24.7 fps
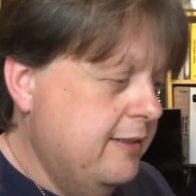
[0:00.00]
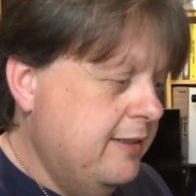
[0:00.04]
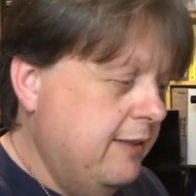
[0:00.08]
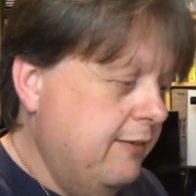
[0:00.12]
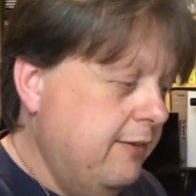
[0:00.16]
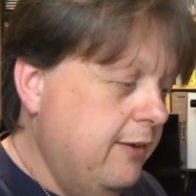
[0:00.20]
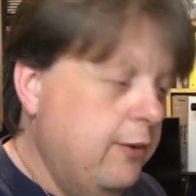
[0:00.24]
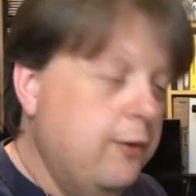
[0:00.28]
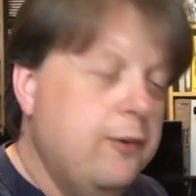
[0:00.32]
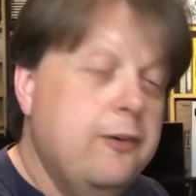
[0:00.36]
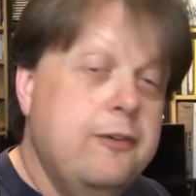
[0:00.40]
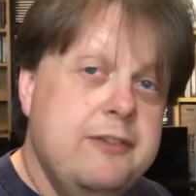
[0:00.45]

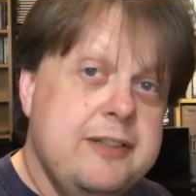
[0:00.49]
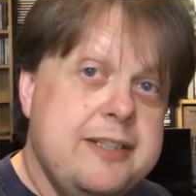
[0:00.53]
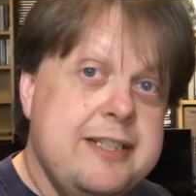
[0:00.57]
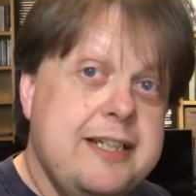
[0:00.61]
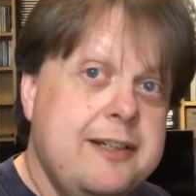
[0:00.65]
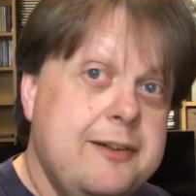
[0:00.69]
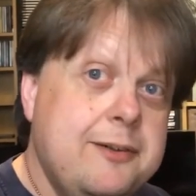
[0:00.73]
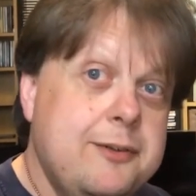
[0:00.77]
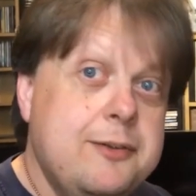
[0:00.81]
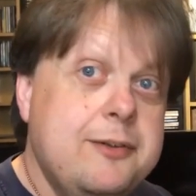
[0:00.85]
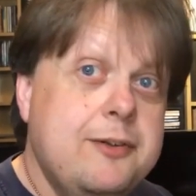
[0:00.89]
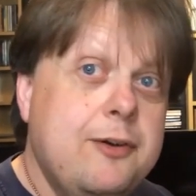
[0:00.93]
so that all
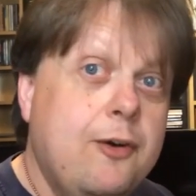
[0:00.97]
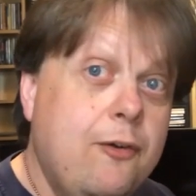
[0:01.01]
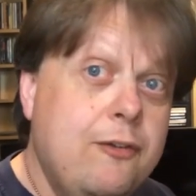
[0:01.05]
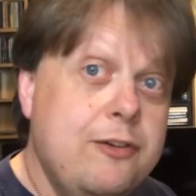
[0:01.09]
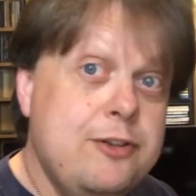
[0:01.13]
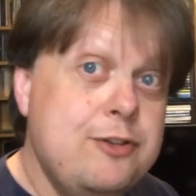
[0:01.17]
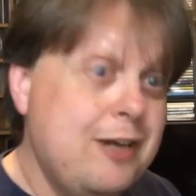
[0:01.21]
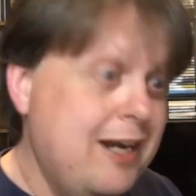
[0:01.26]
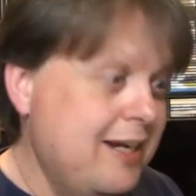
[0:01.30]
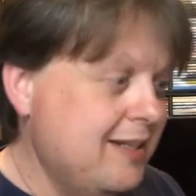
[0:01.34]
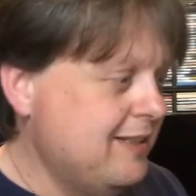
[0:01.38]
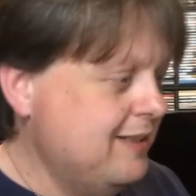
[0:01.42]

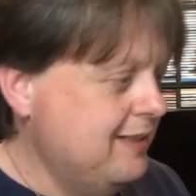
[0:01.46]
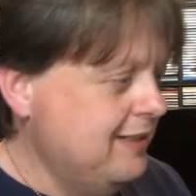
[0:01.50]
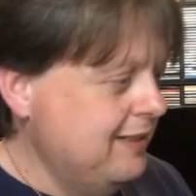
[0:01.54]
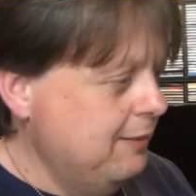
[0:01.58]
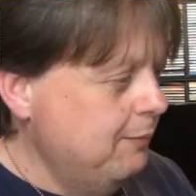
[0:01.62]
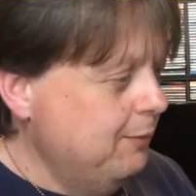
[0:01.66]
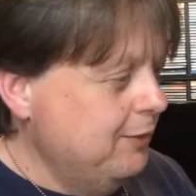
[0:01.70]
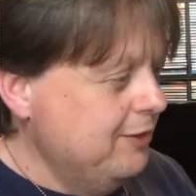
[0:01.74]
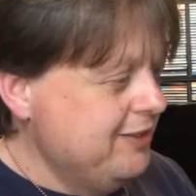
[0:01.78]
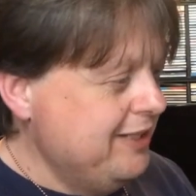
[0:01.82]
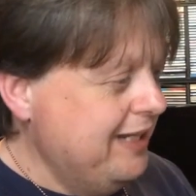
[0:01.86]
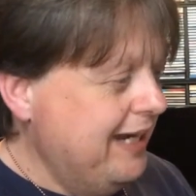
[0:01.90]
the tracks
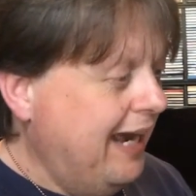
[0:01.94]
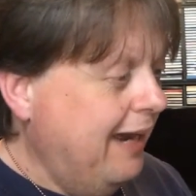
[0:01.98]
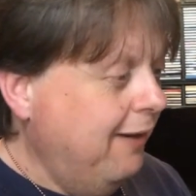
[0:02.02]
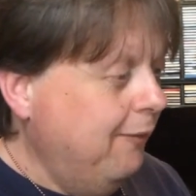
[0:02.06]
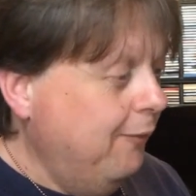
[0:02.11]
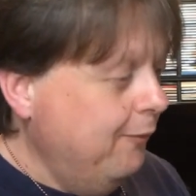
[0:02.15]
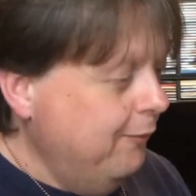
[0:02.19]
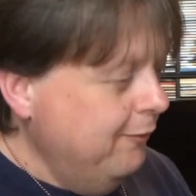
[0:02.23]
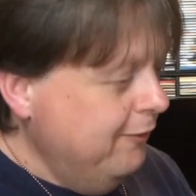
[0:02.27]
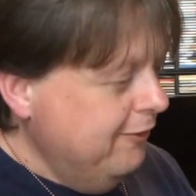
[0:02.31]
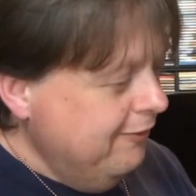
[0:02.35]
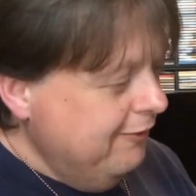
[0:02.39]
he wanted
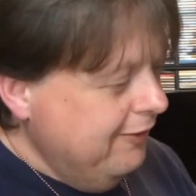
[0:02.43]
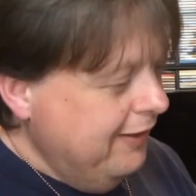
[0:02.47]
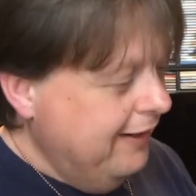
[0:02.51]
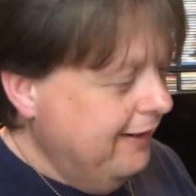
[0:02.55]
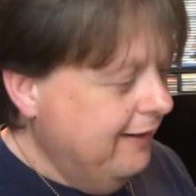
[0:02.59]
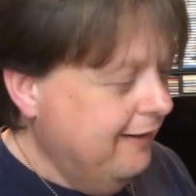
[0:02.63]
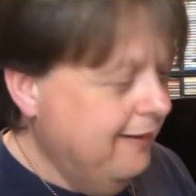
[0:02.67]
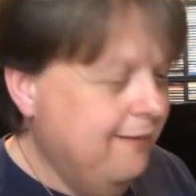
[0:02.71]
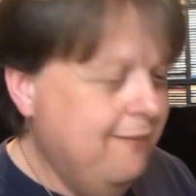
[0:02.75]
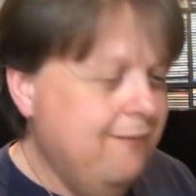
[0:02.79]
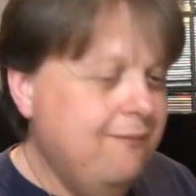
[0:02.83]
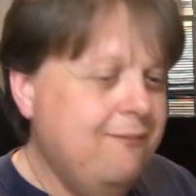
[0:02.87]
out were
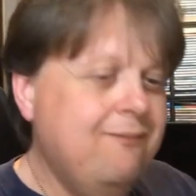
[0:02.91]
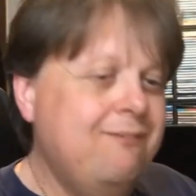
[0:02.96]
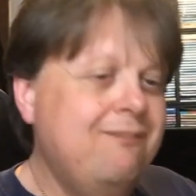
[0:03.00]
there.